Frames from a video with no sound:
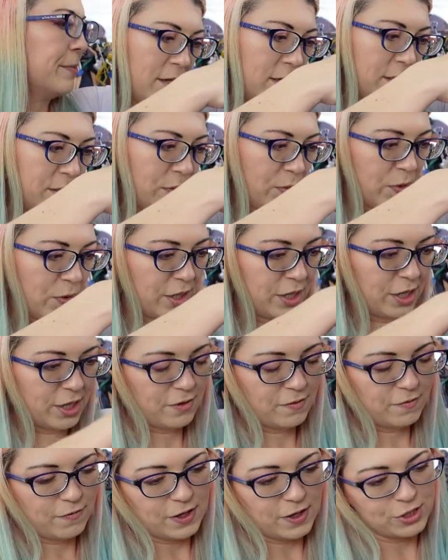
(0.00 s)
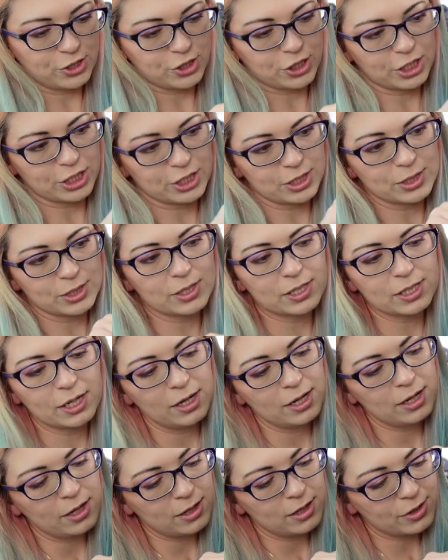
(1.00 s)
This one features,
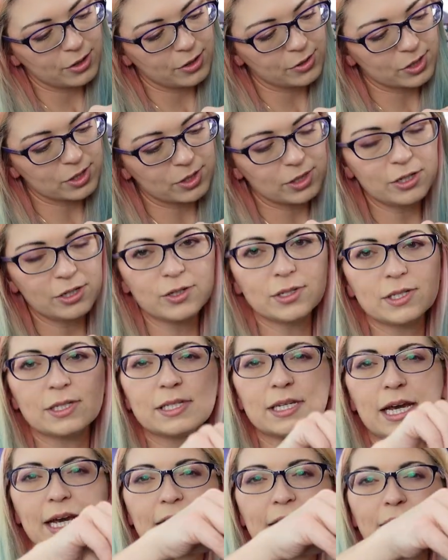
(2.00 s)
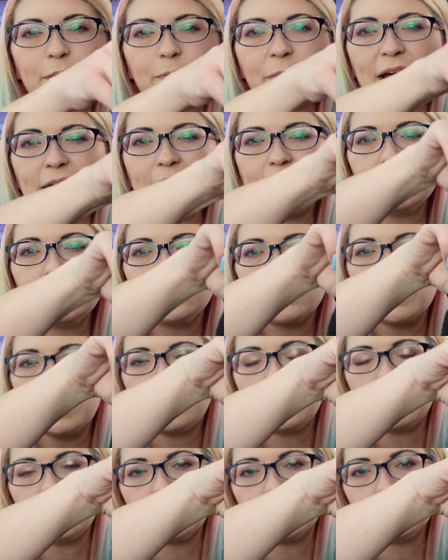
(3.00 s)
there's a little side badge right
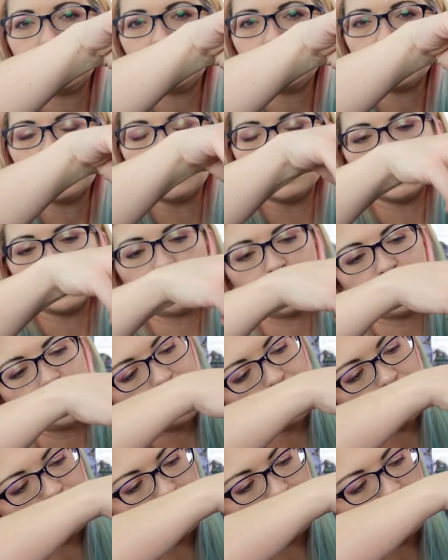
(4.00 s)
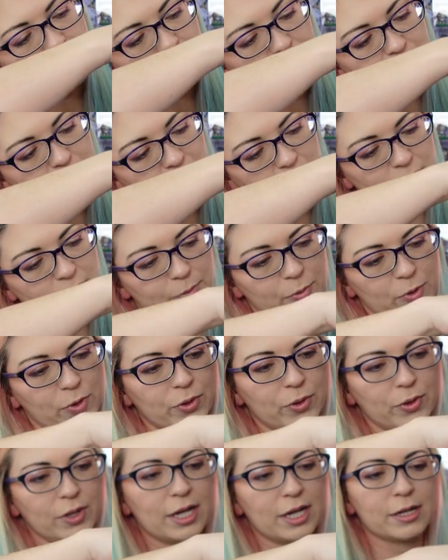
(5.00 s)
here that says Pretty Guardian Sailor Moon,